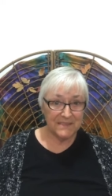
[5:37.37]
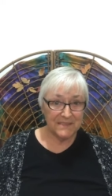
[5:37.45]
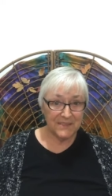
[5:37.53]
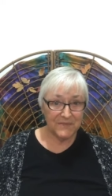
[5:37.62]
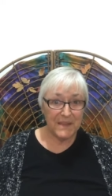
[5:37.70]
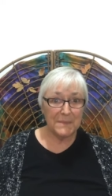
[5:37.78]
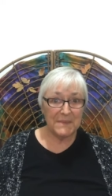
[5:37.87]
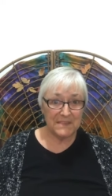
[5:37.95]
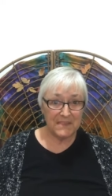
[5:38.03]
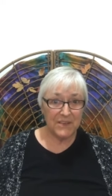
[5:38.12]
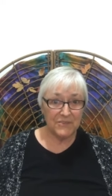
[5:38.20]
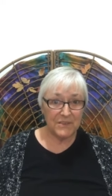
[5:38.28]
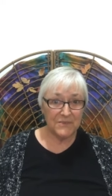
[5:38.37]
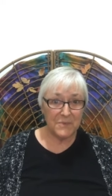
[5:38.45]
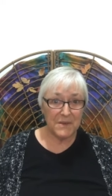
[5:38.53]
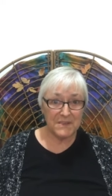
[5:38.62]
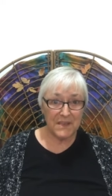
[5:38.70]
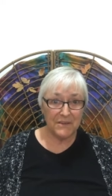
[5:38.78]
of
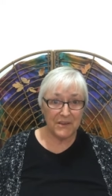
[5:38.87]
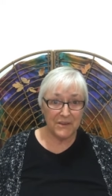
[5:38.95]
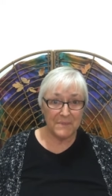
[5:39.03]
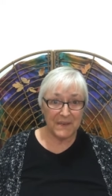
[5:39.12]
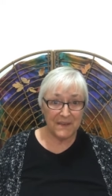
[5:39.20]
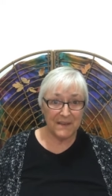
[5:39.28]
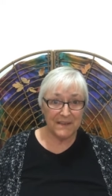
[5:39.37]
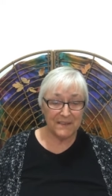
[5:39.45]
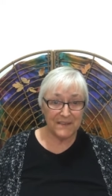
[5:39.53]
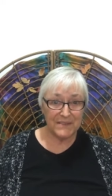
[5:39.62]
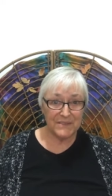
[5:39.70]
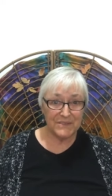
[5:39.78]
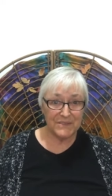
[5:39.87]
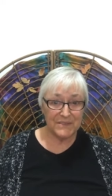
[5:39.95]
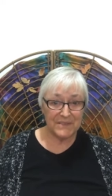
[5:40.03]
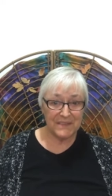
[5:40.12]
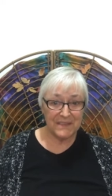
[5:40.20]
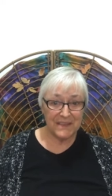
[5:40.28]
what's going on behind closed doors.